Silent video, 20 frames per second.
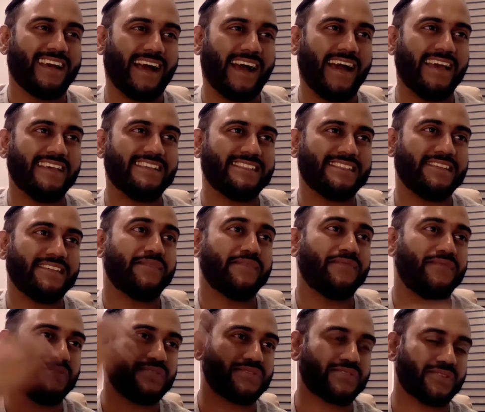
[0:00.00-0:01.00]
I see a
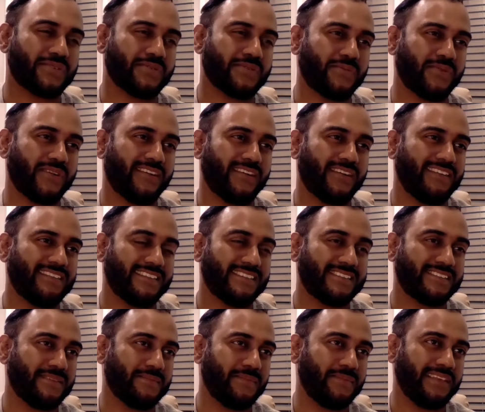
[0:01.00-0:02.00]
future where this
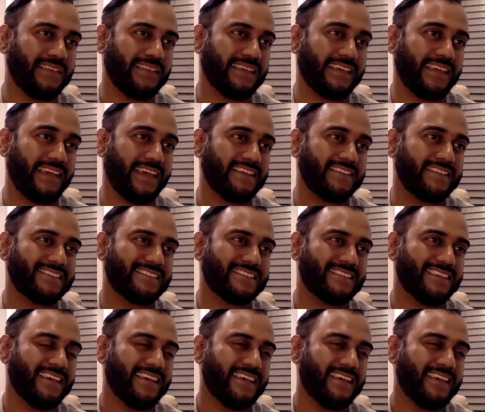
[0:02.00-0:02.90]
could be the case.